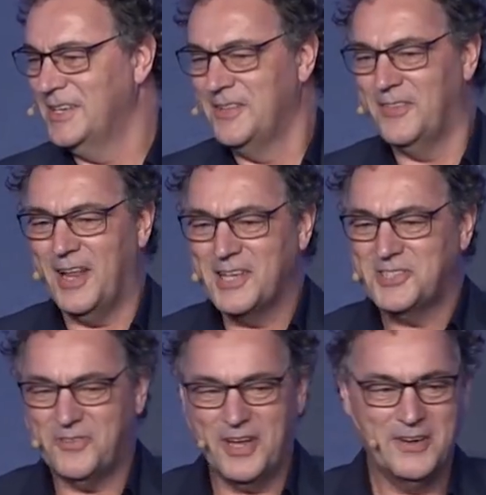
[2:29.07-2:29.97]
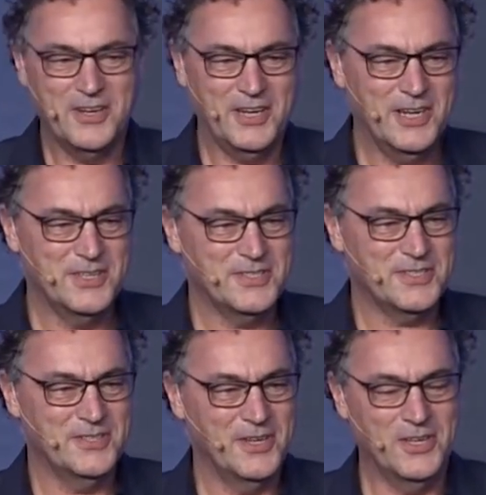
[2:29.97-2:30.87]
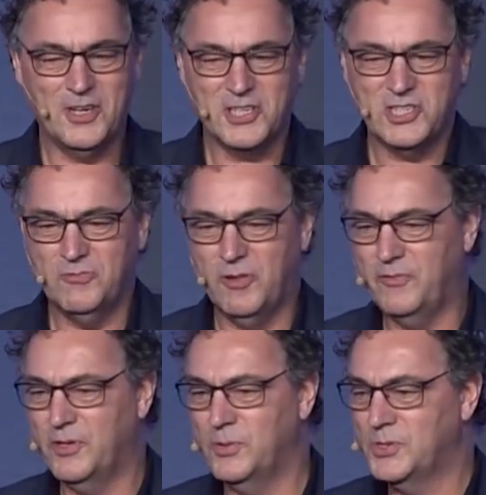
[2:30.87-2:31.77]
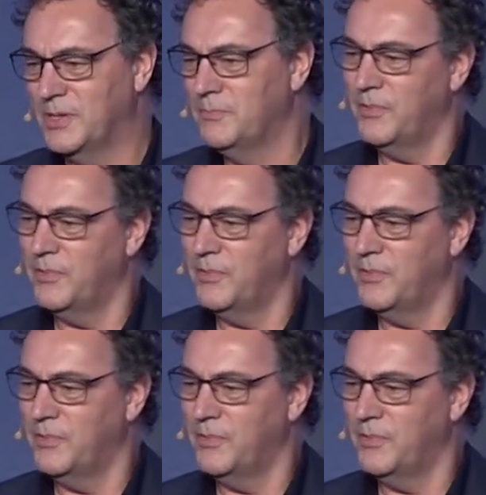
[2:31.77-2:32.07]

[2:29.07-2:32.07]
The last three hundred years, Industrial Revolution,